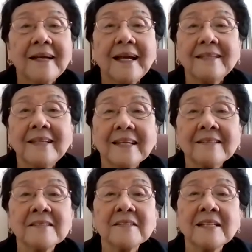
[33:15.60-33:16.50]
And
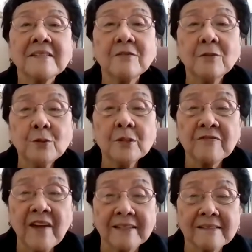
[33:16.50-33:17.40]
exercise to lose
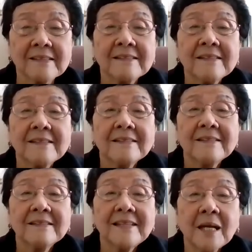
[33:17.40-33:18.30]
fat.
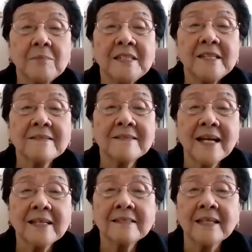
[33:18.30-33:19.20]
Diabetes,
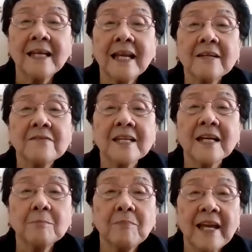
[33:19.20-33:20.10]
diet, and
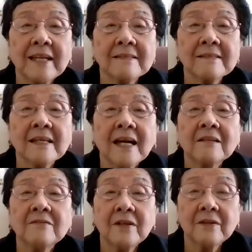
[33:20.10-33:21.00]
lifestyle plans
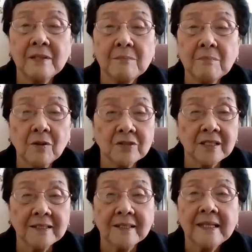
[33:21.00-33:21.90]
are very
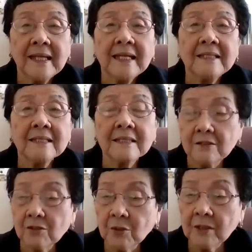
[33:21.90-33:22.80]
important in the
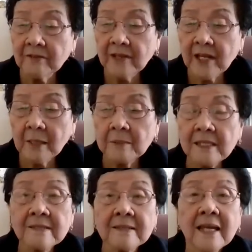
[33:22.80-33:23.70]
control of
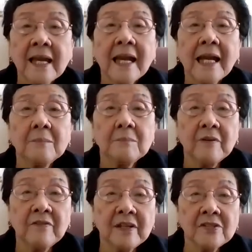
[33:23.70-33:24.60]
diabetes and
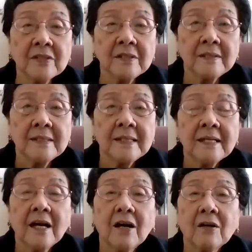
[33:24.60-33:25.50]
prevention
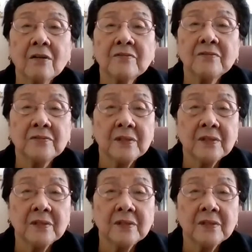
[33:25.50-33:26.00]
of